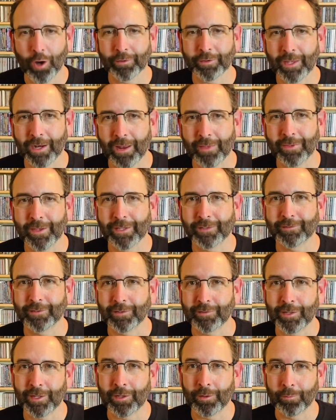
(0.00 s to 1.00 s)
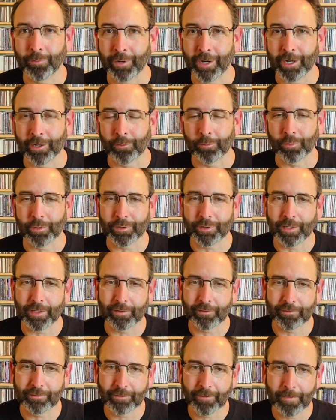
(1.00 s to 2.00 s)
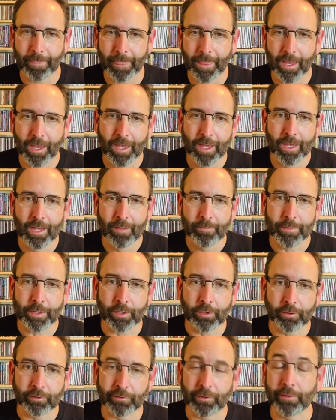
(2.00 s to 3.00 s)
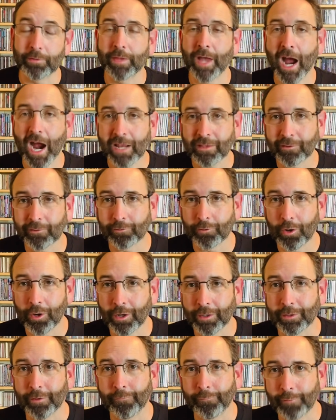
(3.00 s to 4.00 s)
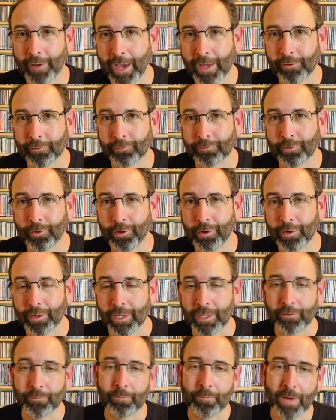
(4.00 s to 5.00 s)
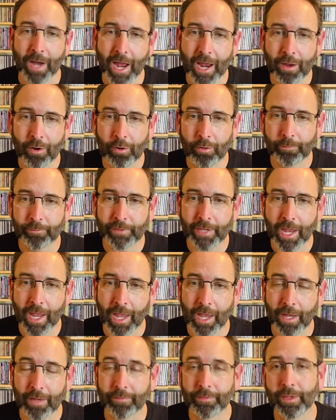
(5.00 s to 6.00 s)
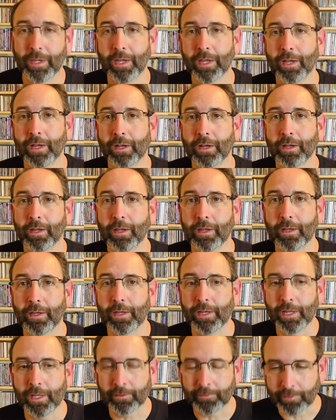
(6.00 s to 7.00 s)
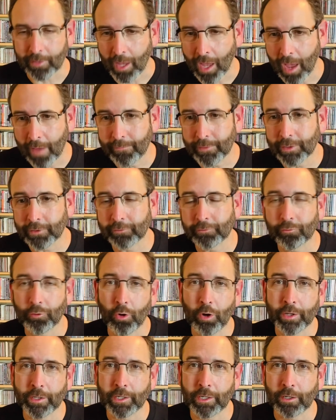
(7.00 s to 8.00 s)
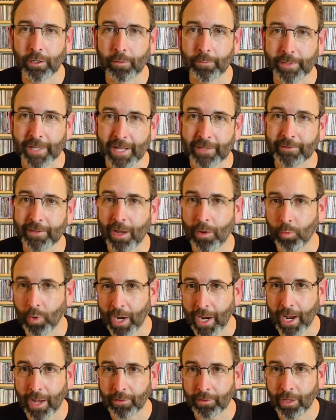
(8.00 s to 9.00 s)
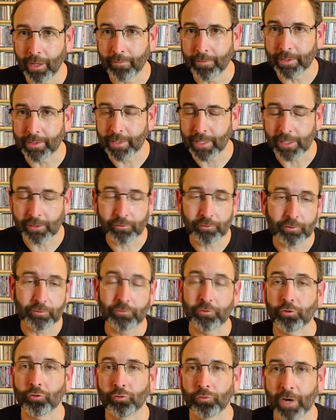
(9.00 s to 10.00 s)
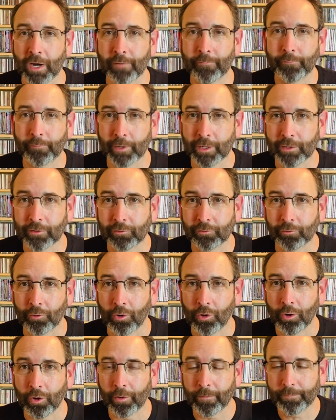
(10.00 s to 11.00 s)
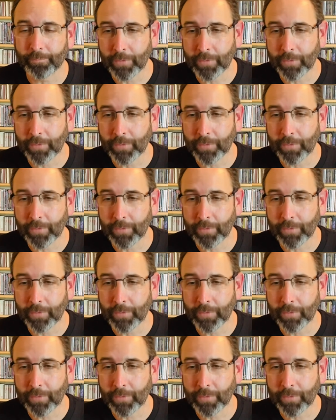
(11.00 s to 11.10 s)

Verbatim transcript: that I think's the deal breaker with this. Because the ninth song, the final song, is my hometown. It's the heaviest on here, but that's not why I love it. It's just a great friggin' song.